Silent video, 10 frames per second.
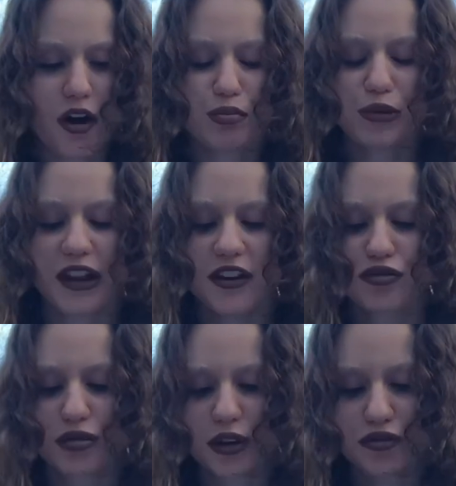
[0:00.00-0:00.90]

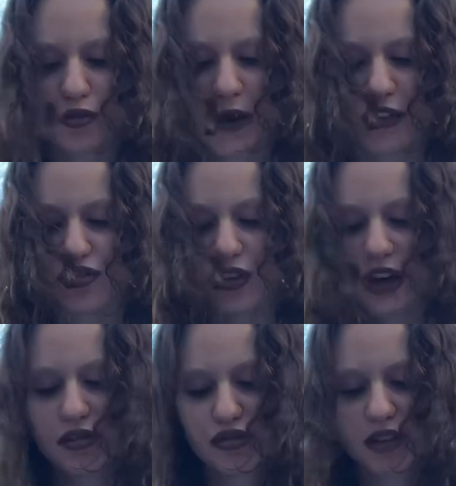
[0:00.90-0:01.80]
Blade's rich
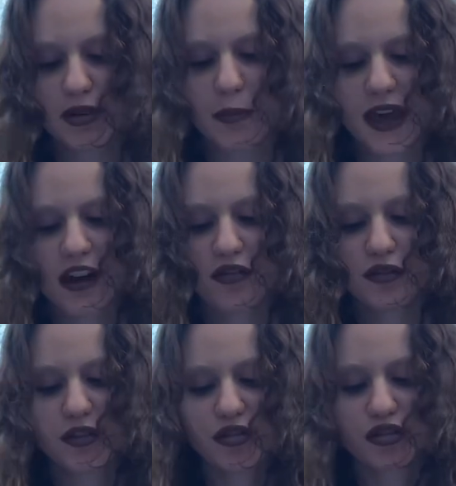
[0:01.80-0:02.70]
imagination may
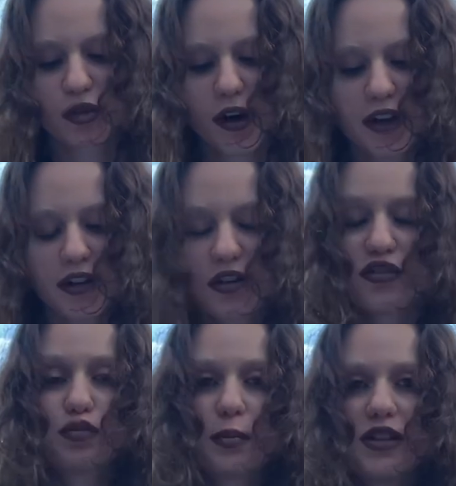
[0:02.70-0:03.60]
have distorted
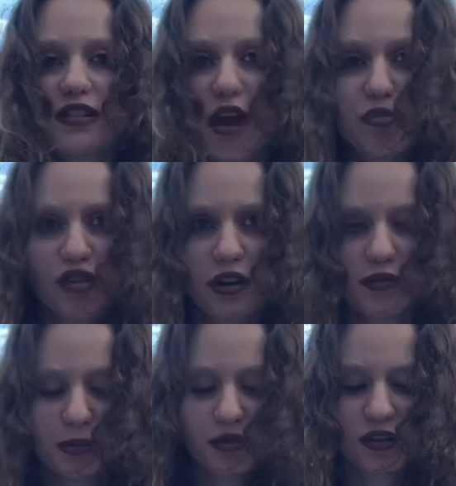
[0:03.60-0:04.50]
his perception
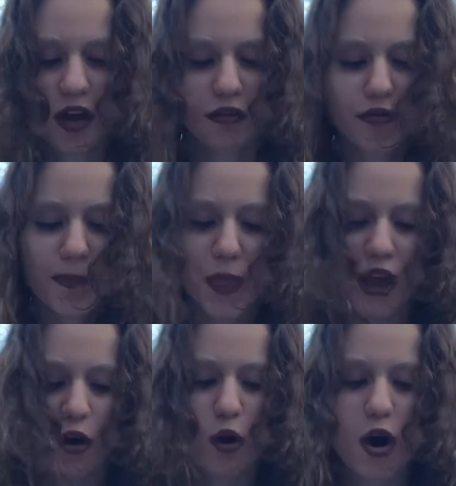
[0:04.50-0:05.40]
of himself,
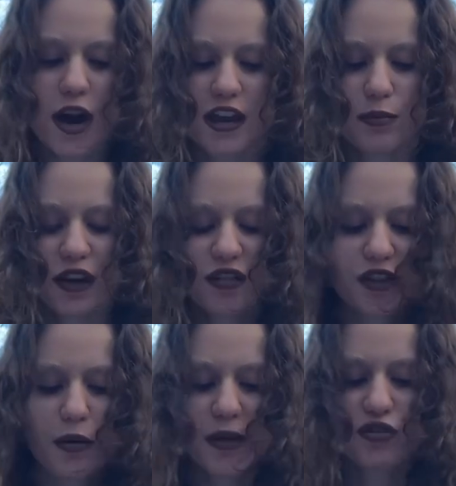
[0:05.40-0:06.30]
or he may
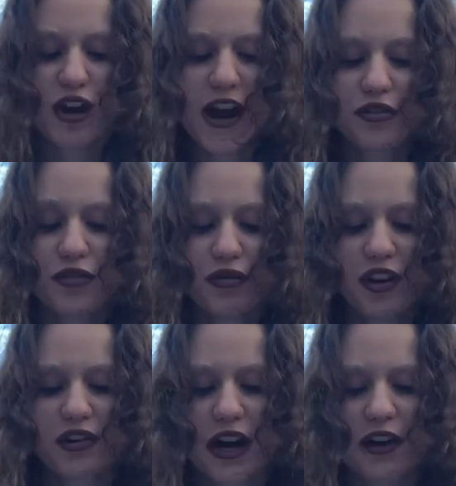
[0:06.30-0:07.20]
still be trying to
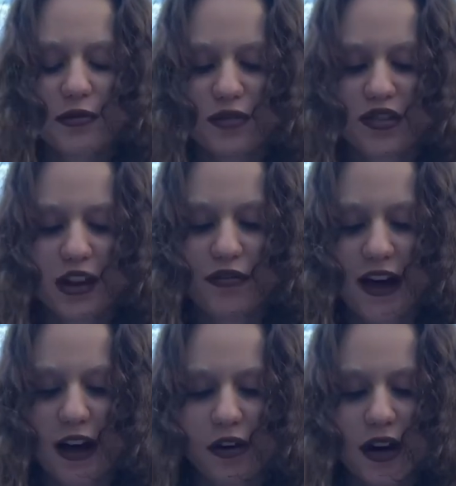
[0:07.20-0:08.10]
figure out himself
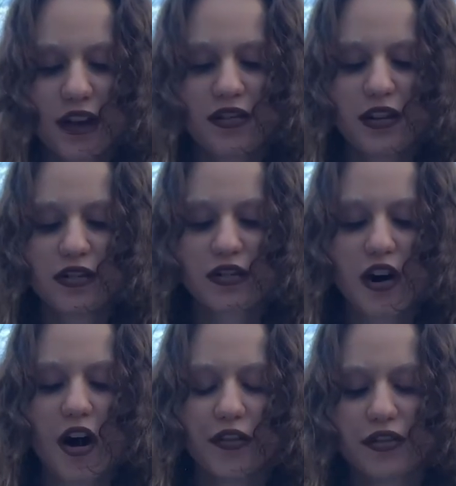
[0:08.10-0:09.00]
out, as he is
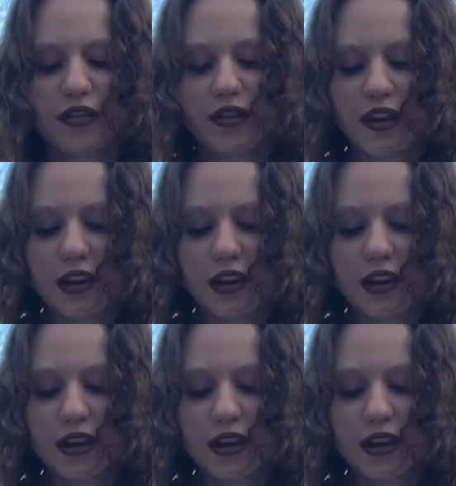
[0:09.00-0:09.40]
constantly